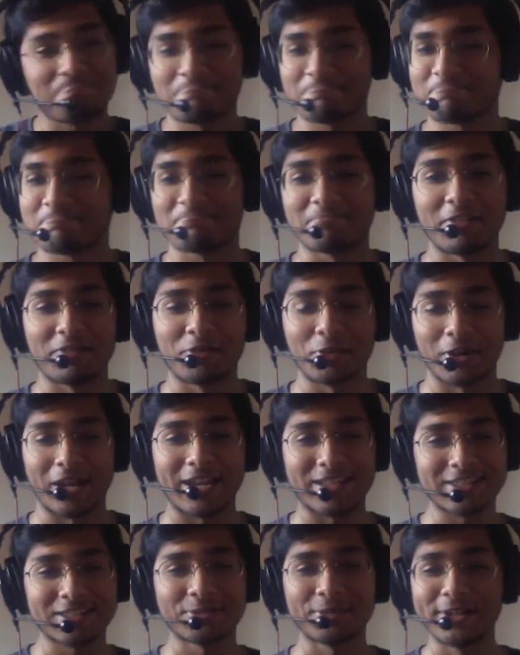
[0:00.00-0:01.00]
If you like this
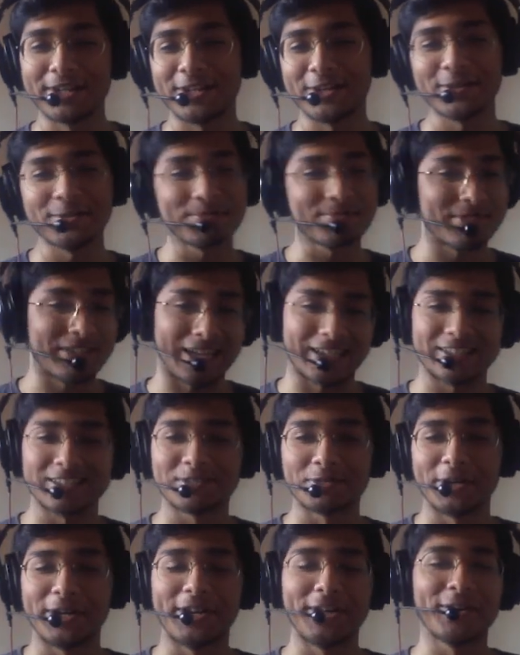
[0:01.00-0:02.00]

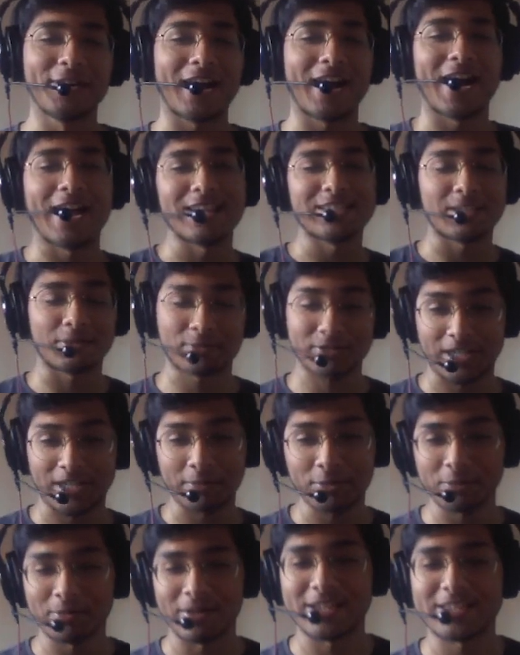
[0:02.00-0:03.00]
video and subscribe to
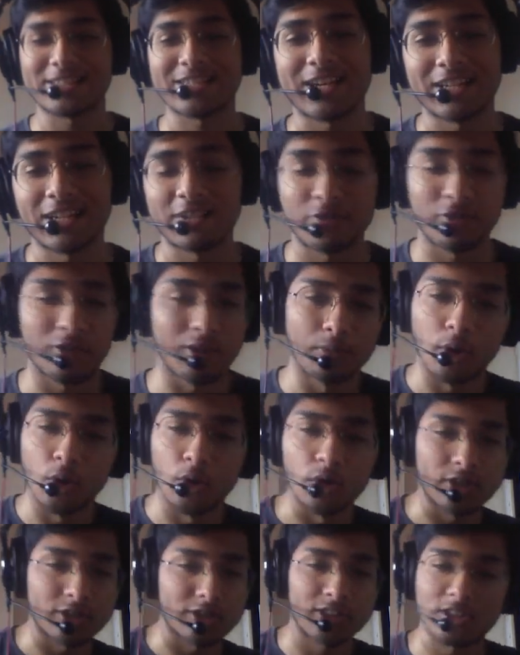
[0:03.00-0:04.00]
my channel for more
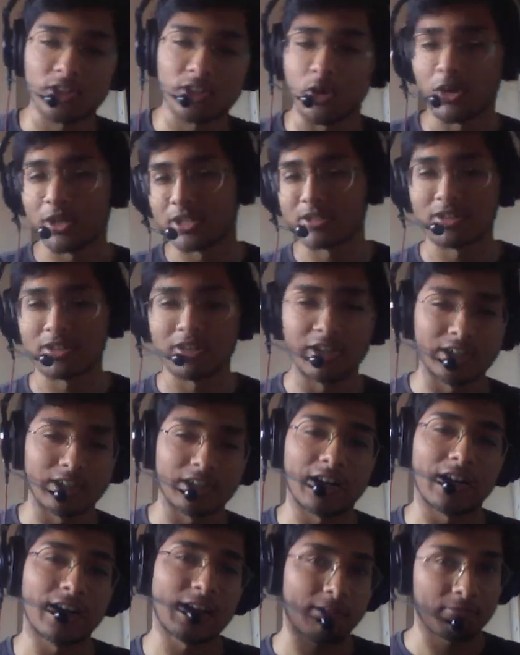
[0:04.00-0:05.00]
such college related
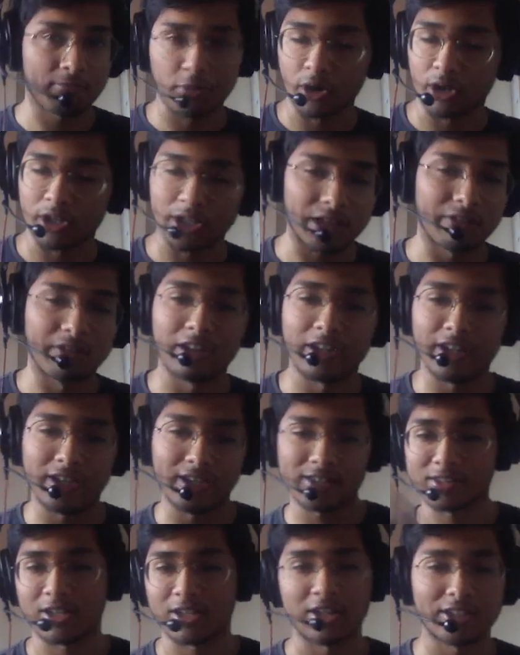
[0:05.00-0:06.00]
and productivity and
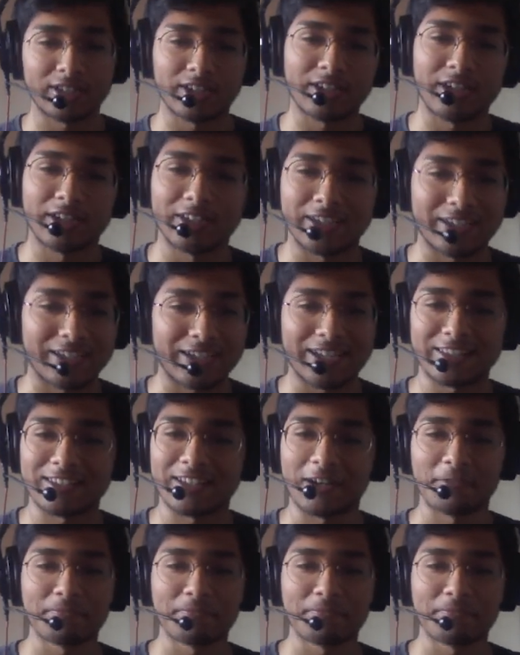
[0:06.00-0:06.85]
content like that.